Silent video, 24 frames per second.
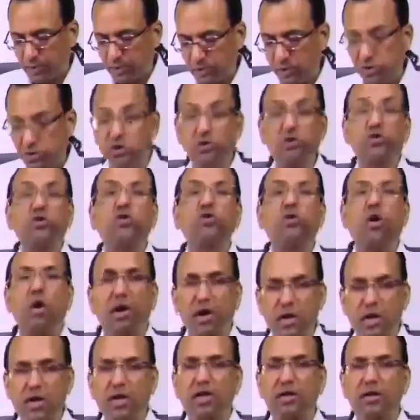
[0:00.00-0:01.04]
due to
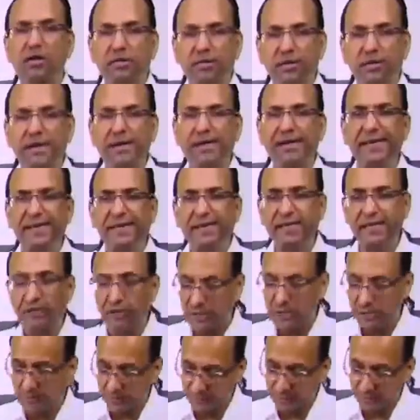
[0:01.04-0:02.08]
trochlear nerve
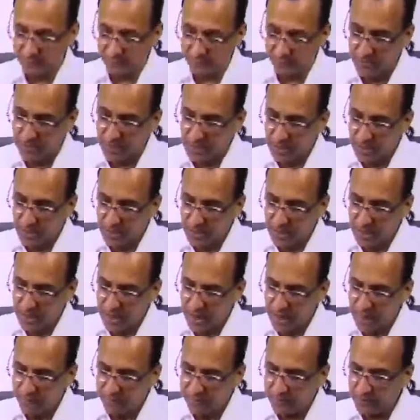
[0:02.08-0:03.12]
lesion,
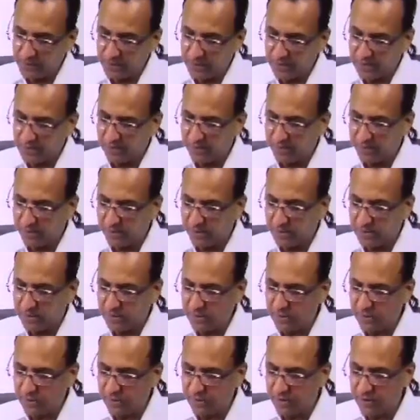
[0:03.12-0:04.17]
and patient has
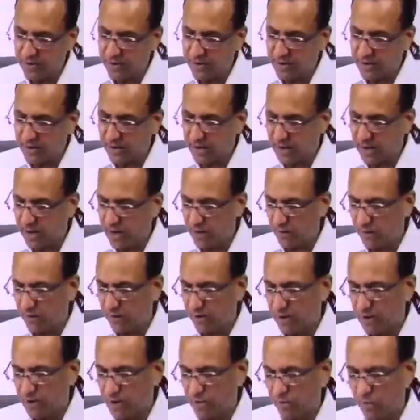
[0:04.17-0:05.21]
difficulty reading and
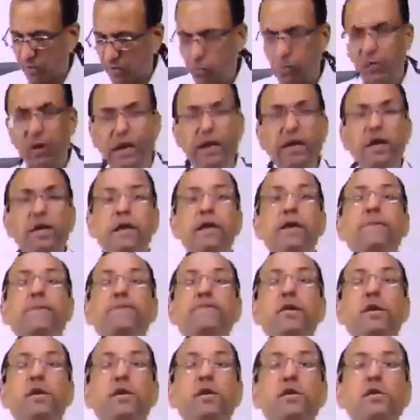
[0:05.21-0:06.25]
looking down. Why?
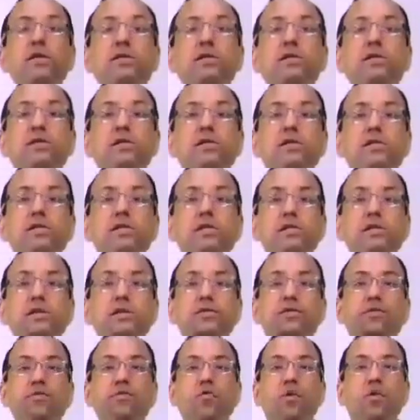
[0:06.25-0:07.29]
Because
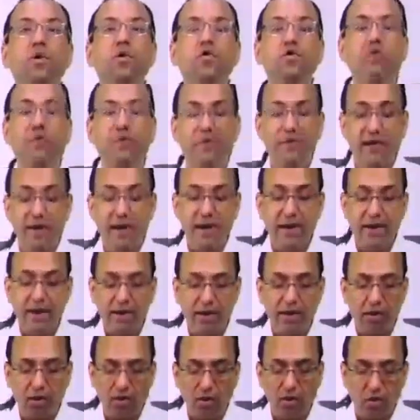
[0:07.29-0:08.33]
if you want to
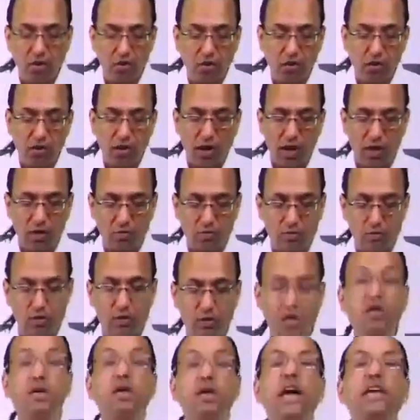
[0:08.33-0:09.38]
read or look down,
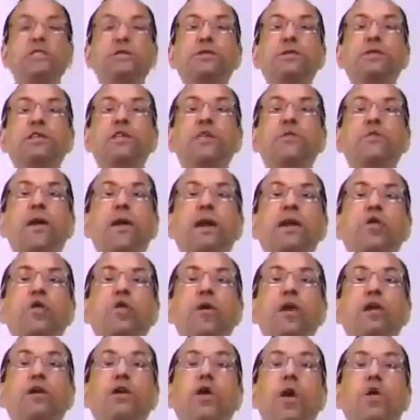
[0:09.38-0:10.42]
especially while
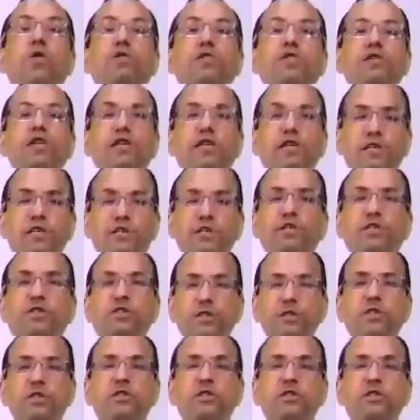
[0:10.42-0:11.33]
going downstairs,